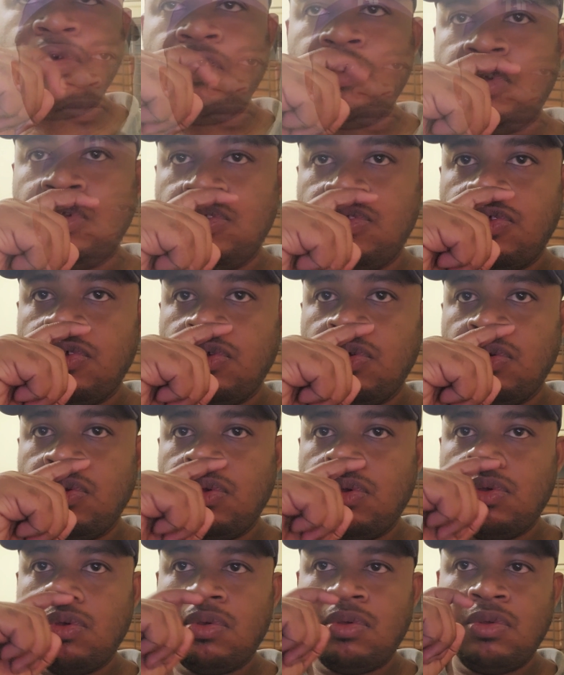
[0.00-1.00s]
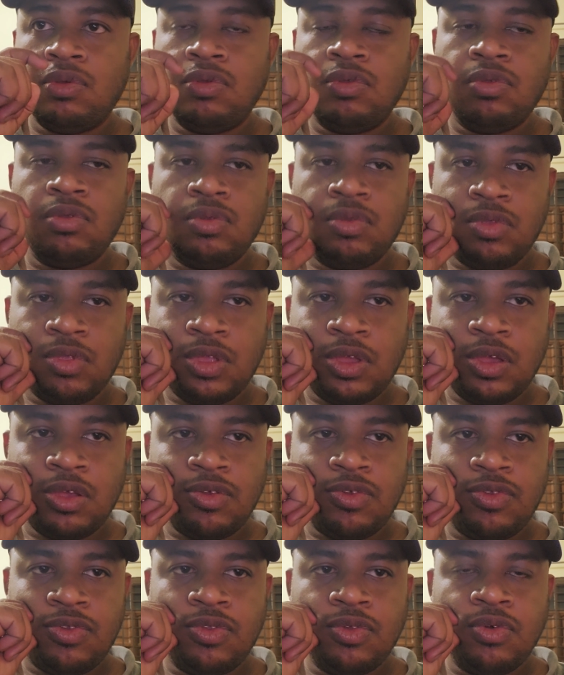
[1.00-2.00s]
Okay, so
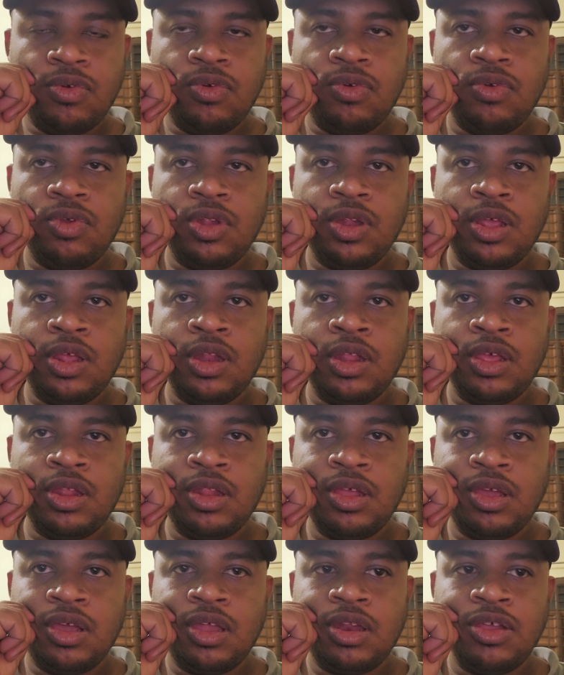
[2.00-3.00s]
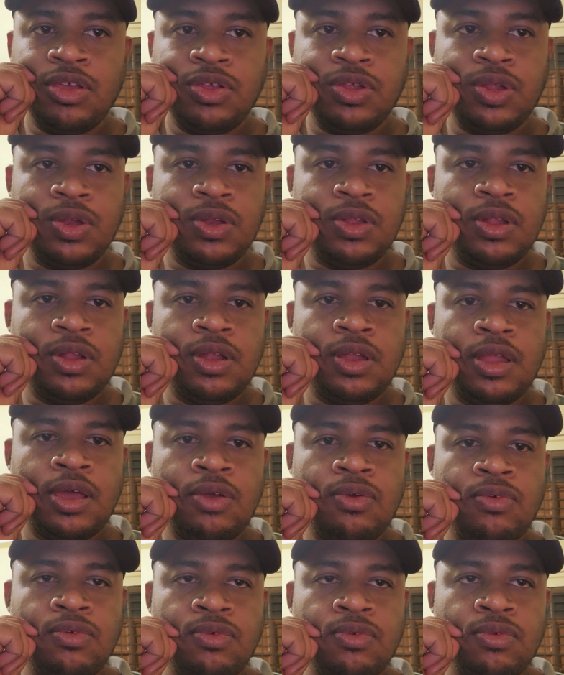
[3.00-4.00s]
there is no internet connection till
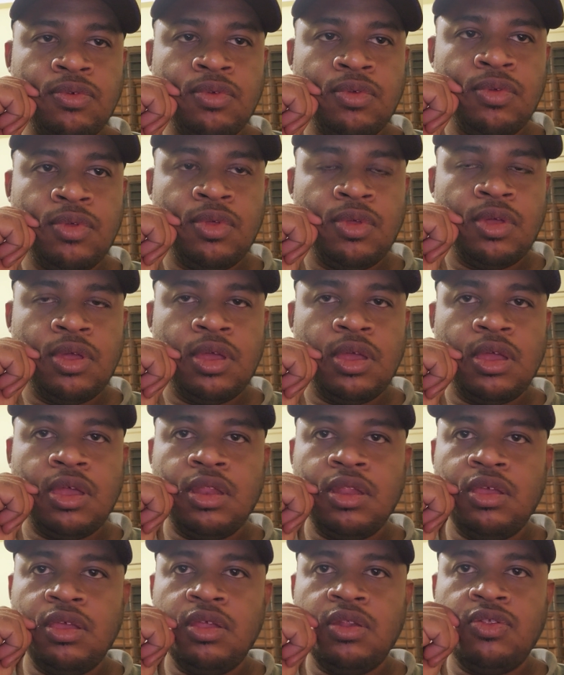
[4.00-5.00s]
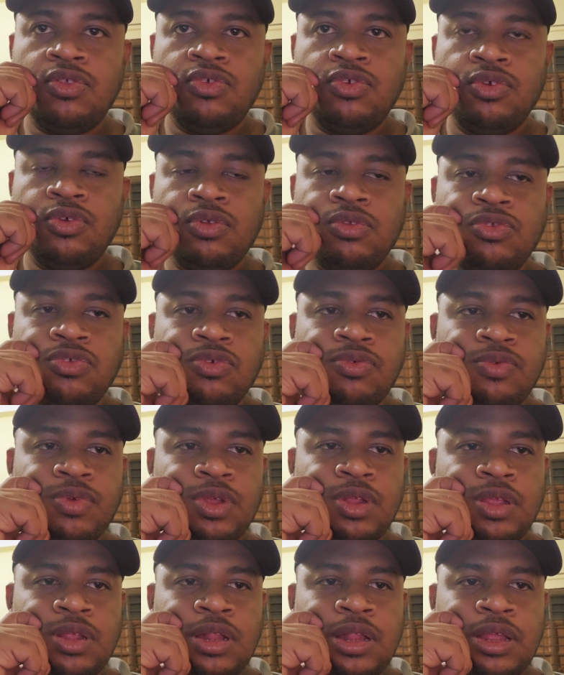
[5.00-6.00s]
now, and it's also
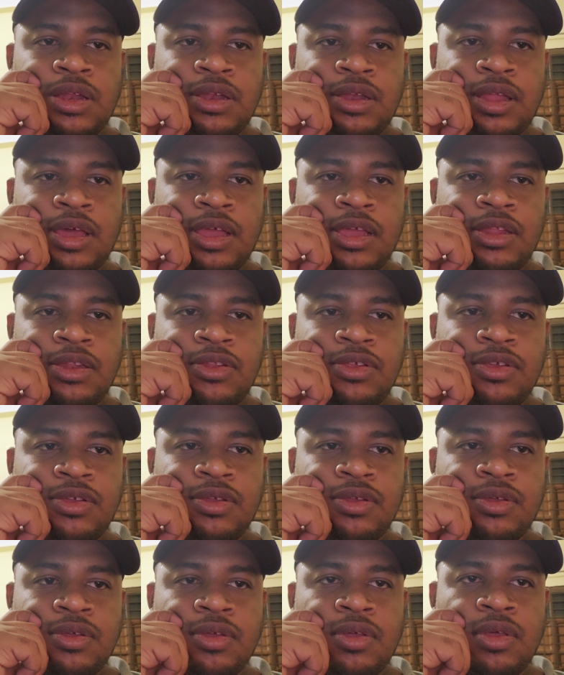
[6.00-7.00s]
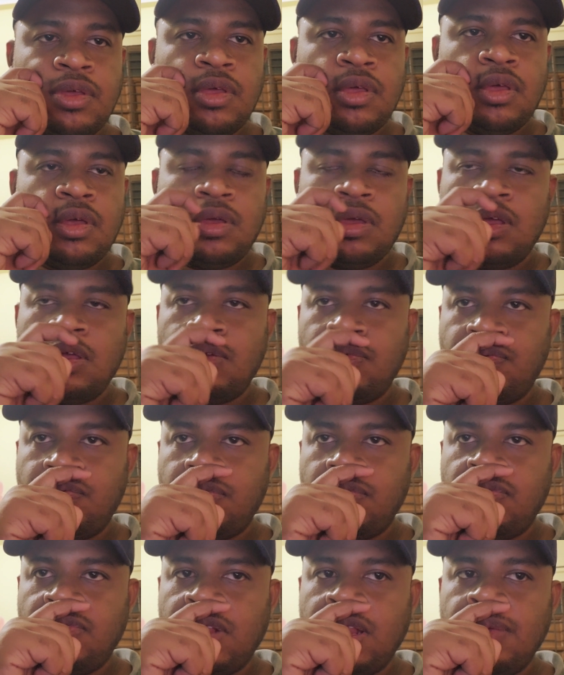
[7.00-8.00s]
very late night. I
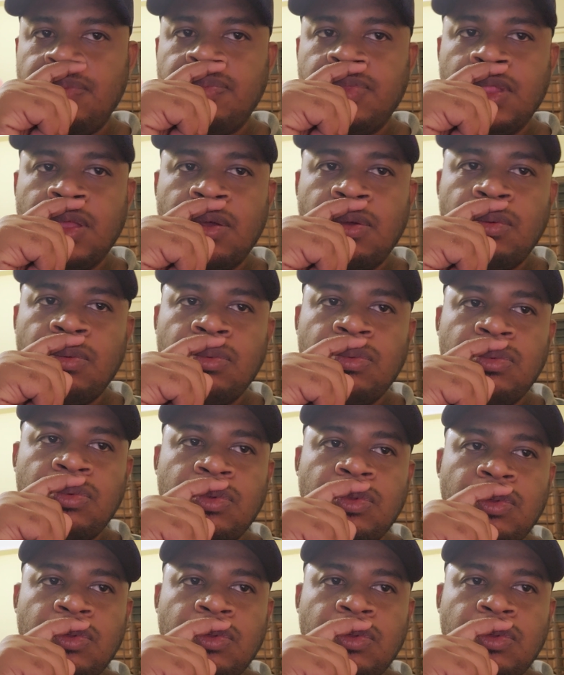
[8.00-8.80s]
have to sleep now.